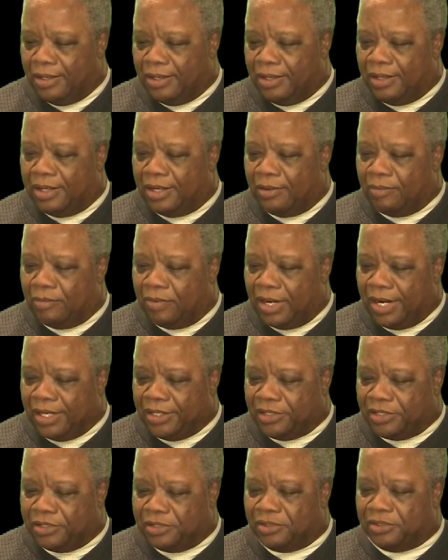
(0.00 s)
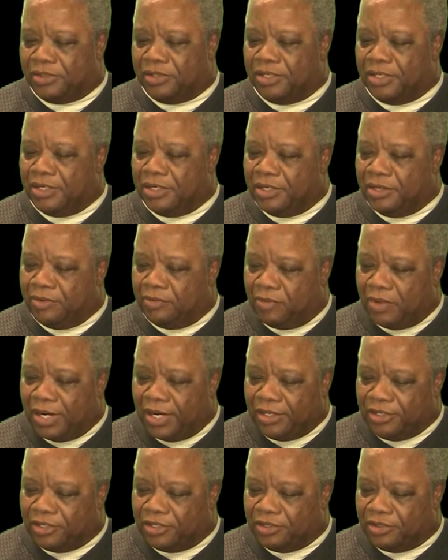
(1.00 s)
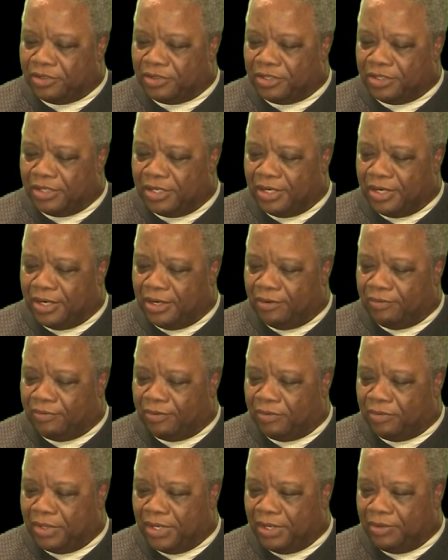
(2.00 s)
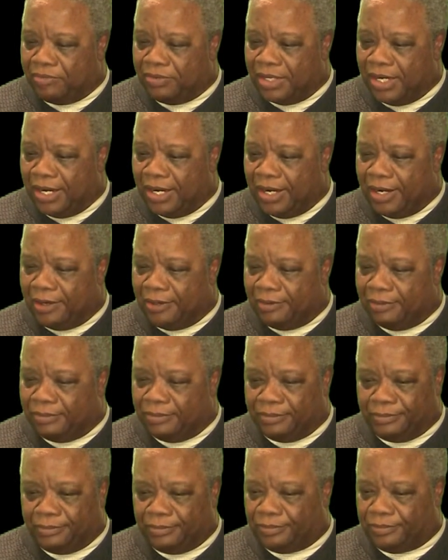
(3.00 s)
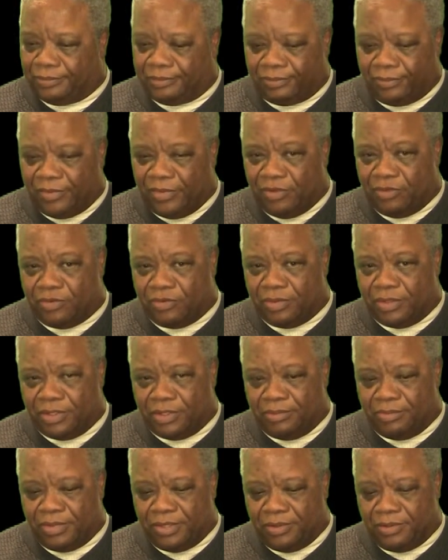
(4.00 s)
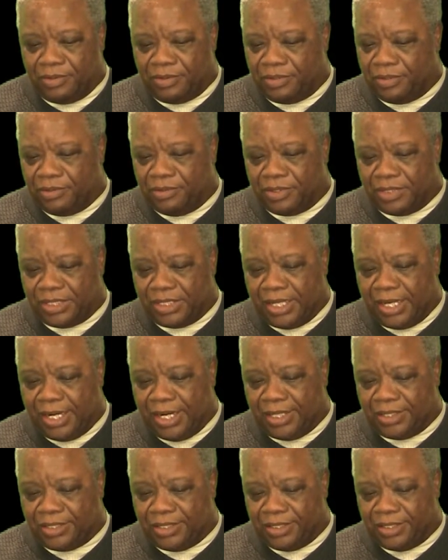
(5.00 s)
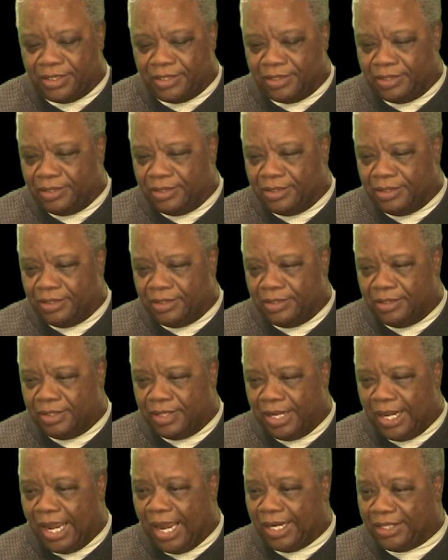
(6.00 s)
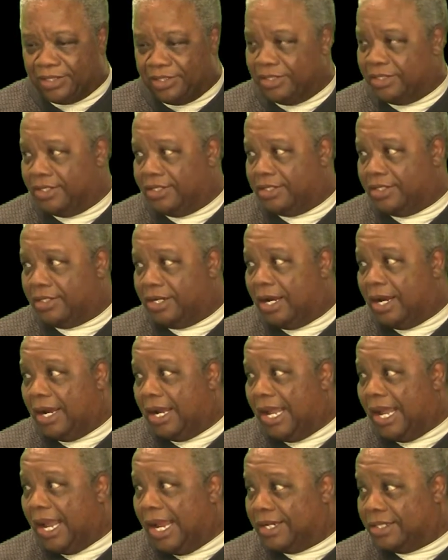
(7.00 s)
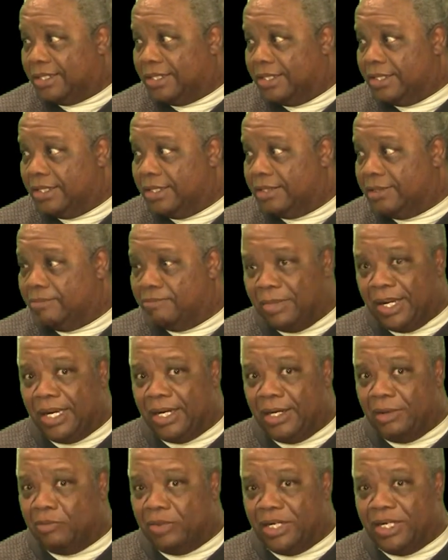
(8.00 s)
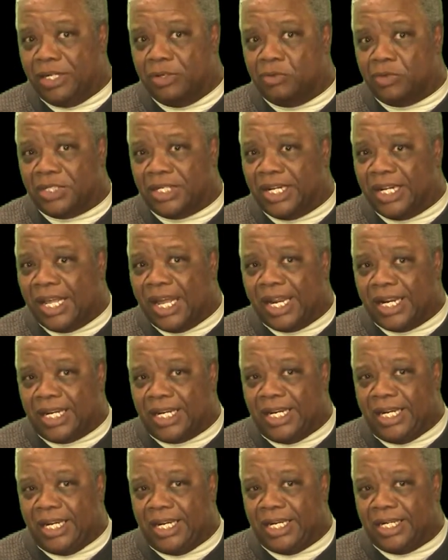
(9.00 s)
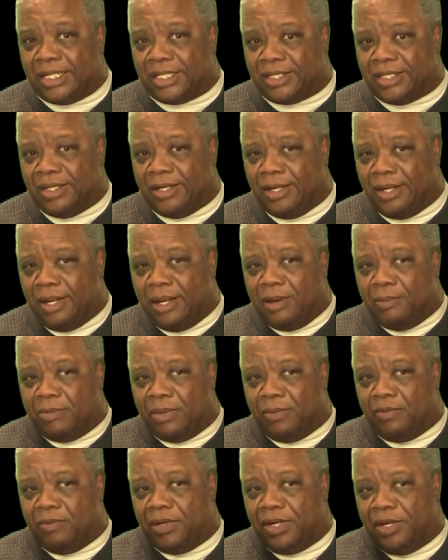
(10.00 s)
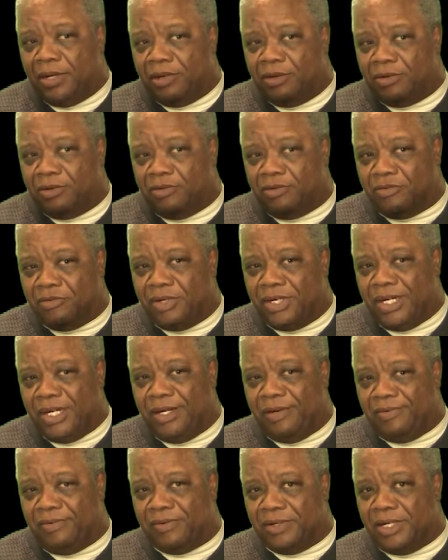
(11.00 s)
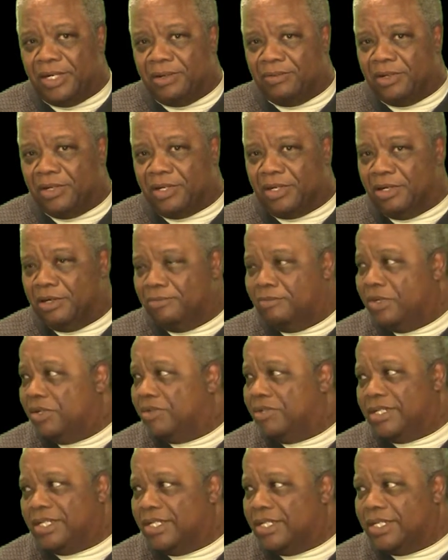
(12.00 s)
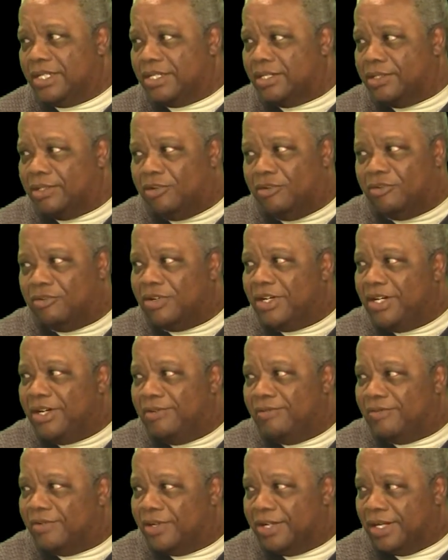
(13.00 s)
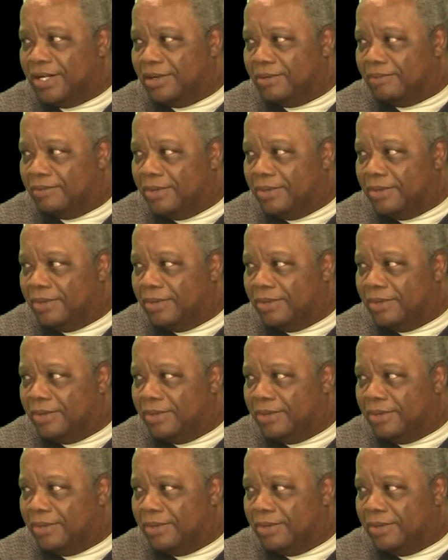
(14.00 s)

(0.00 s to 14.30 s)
than white children, and then white children have a way of dying. Drug abuse, suicides, and accidents, car accidents mainly. We lose a lot of kids, but we don't grieve for them. The community doesn't grieve for them